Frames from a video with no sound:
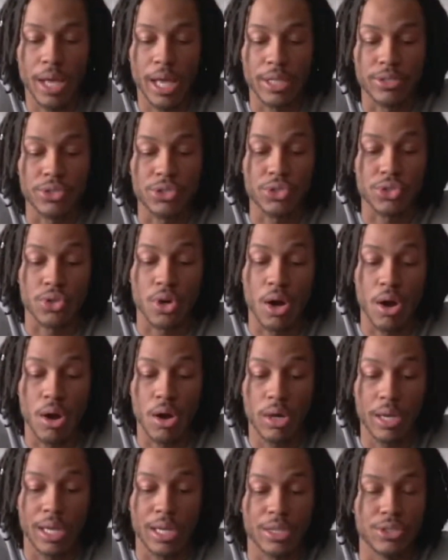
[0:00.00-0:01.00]
and
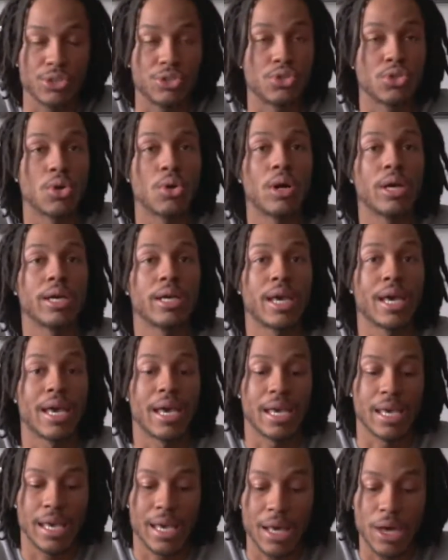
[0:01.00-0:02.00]
strong, and enjoy
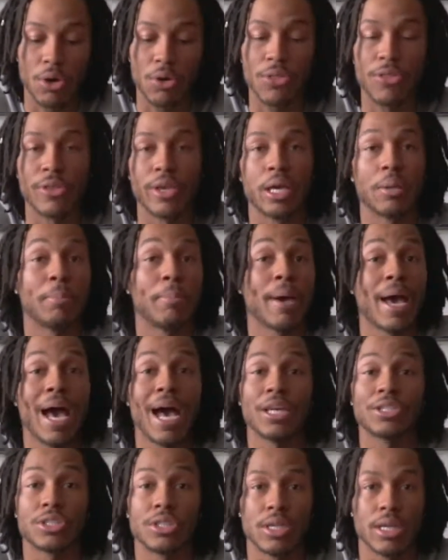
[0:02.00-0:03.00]
a healthy and
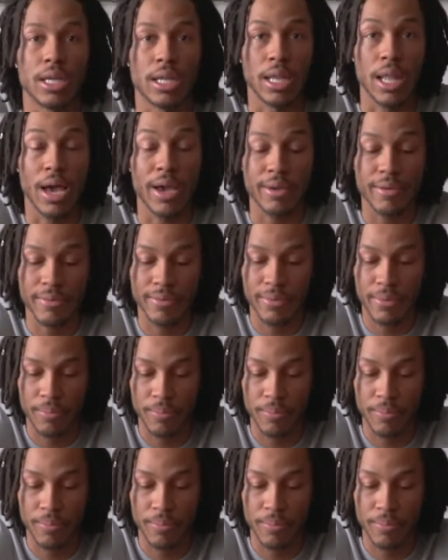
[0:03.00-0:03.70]
passionate life.